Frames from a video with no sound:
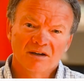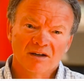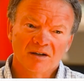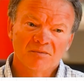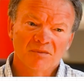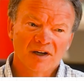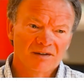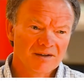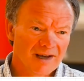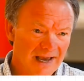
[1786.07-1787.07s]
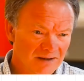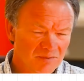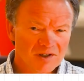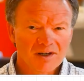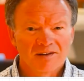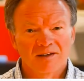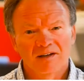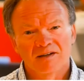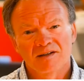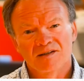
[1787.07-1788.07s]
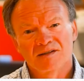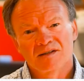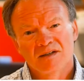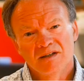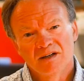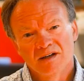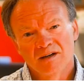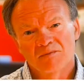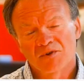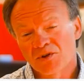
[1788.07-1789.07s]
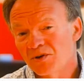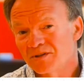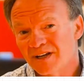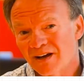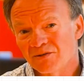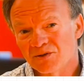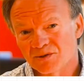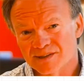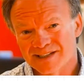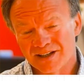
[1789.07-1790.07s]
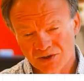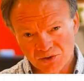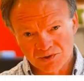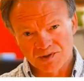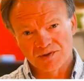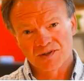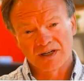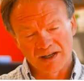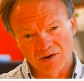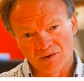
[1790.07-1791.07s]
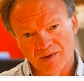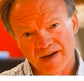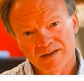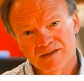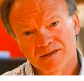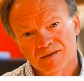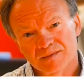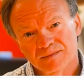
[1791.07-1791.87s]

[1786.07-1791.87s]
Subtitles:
under admin I think it is, third down you'll see users. Click on that.